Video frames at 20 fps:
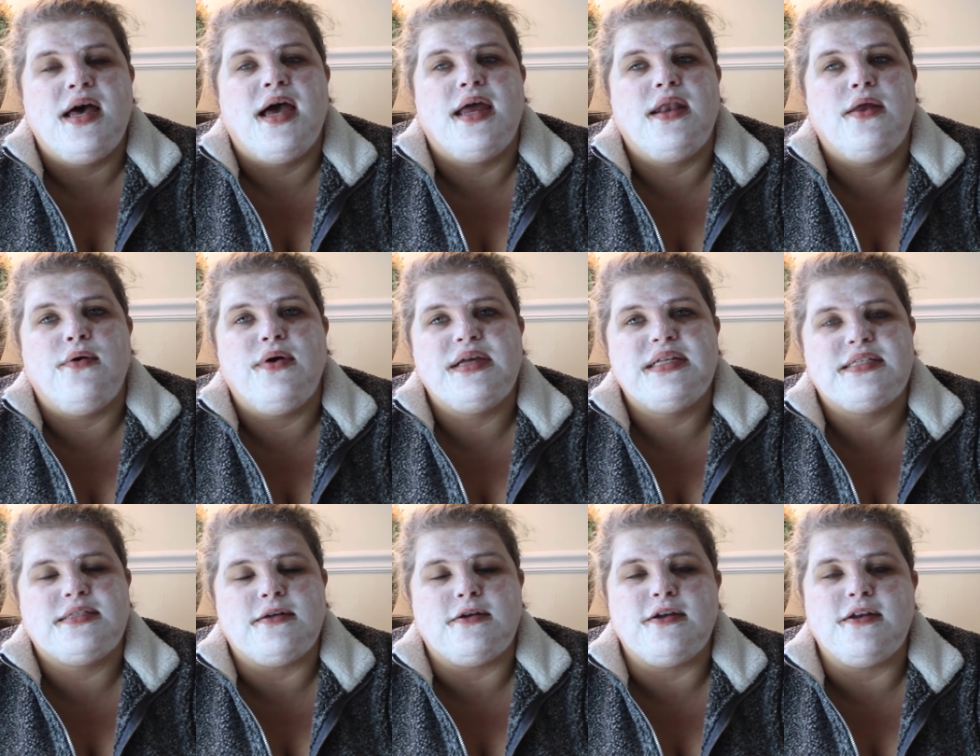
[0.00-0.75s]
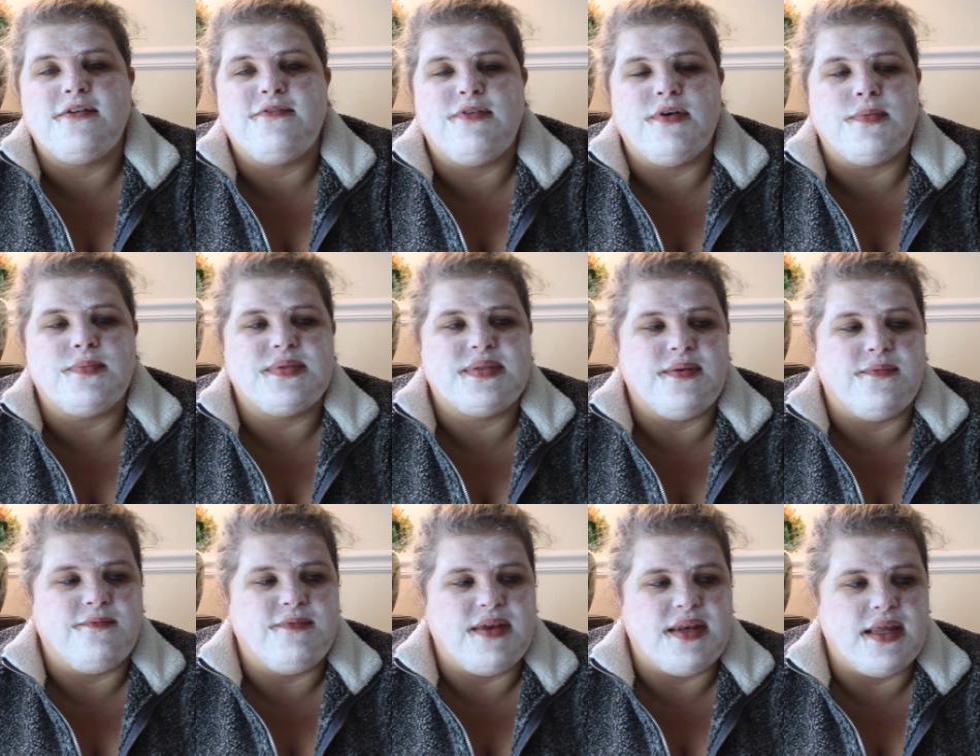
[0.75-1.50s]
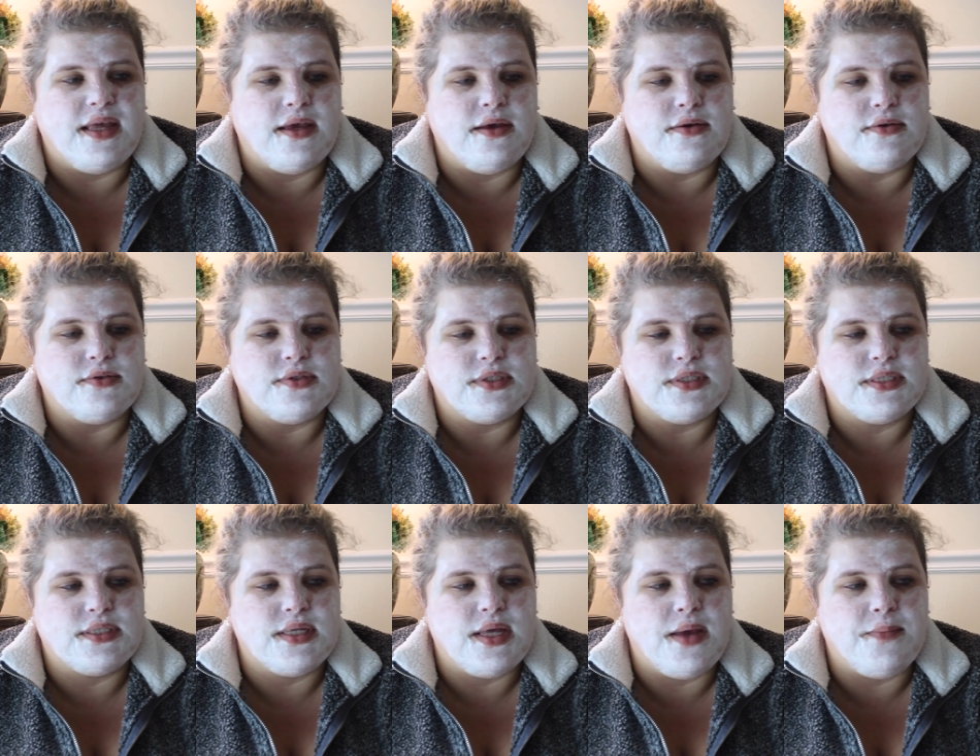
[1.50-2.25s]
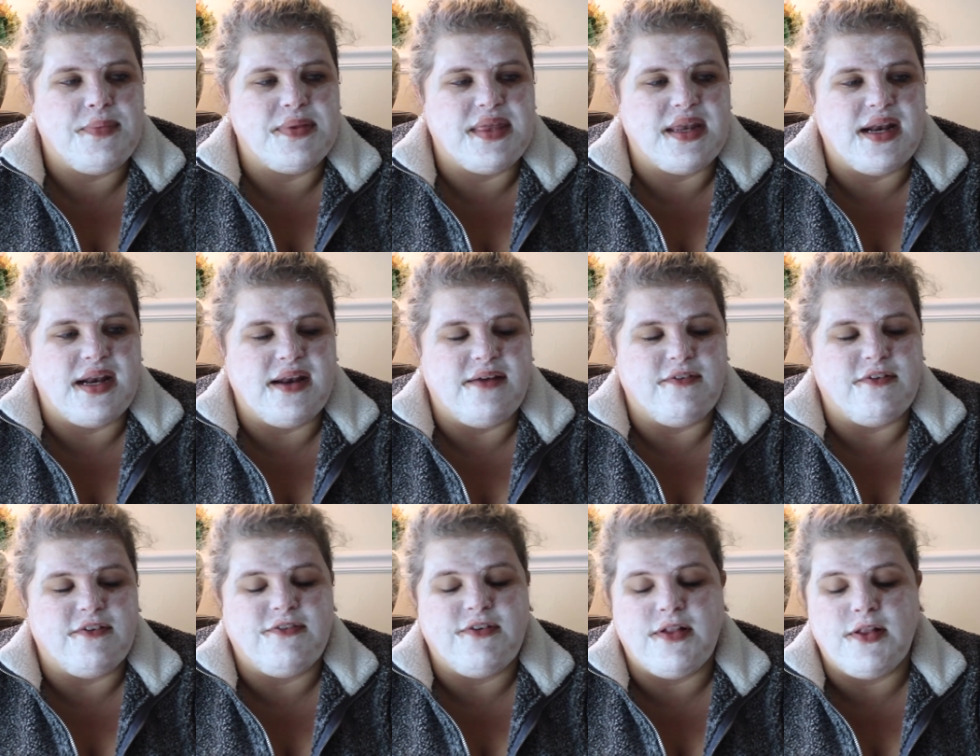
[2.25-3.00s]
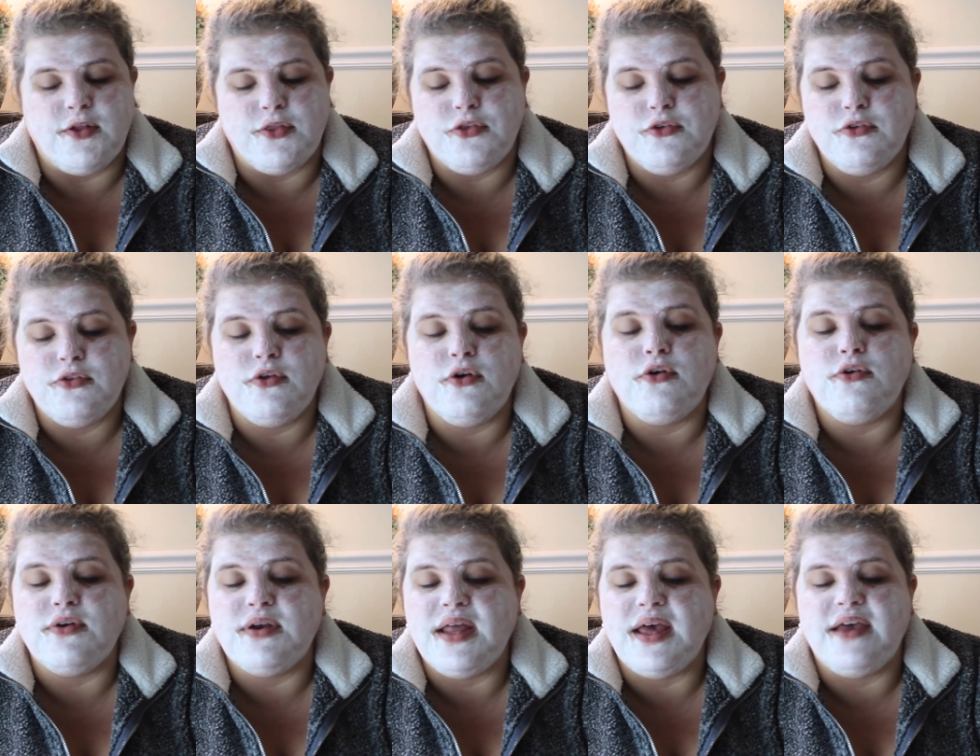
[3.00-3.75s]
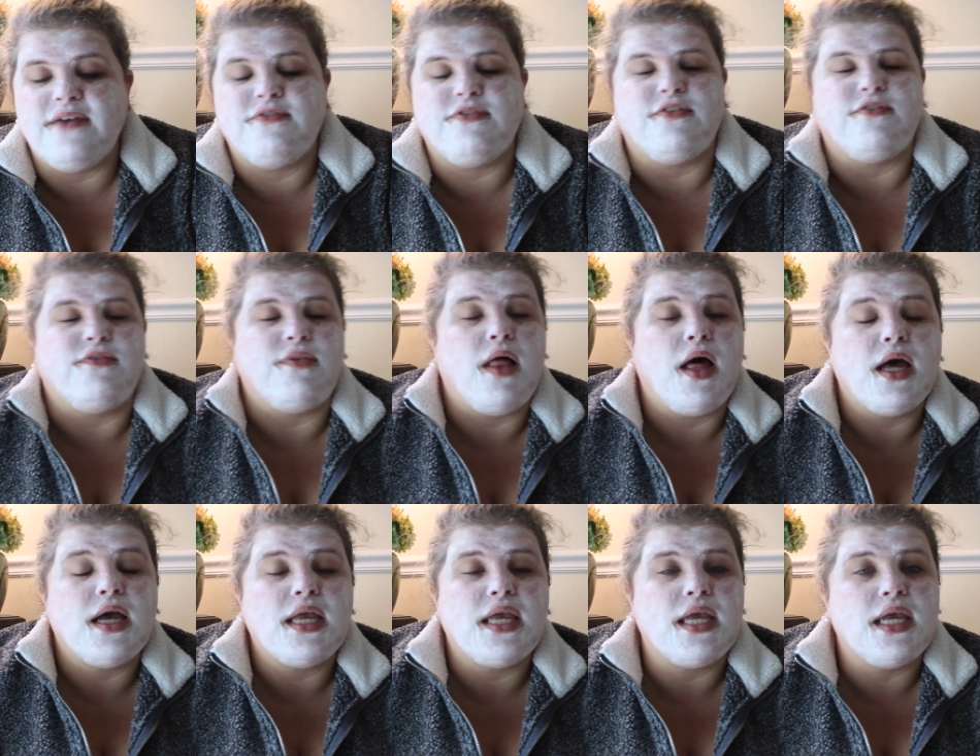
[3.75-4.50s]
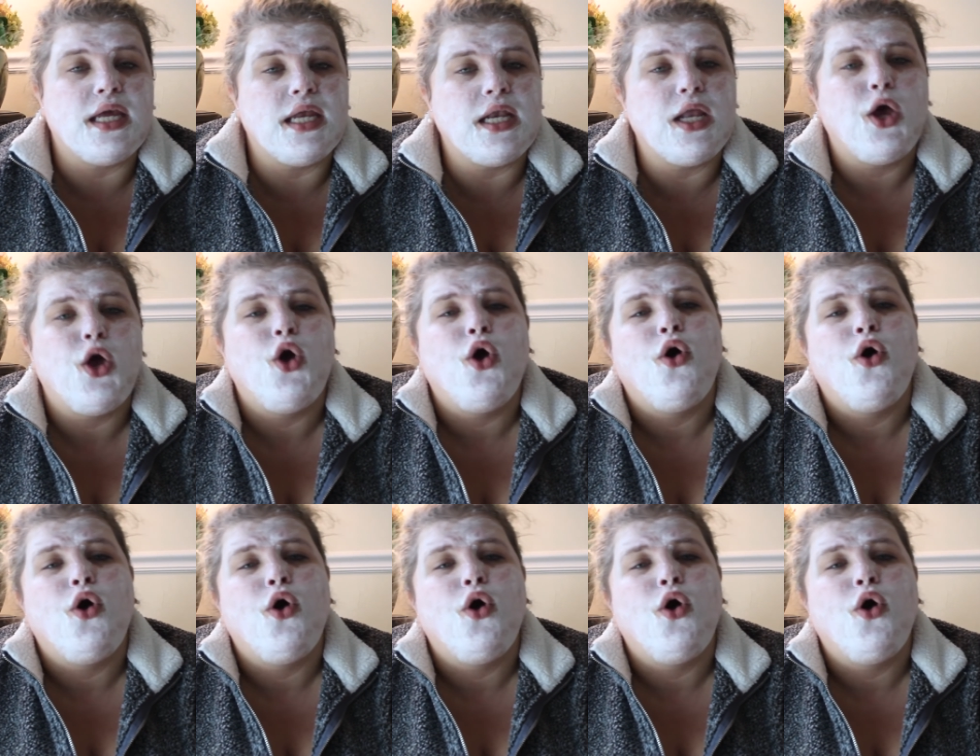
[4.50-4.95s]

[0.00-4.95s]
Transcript: I know I would started to film some videos, but then I never followed through the whole day for vlogging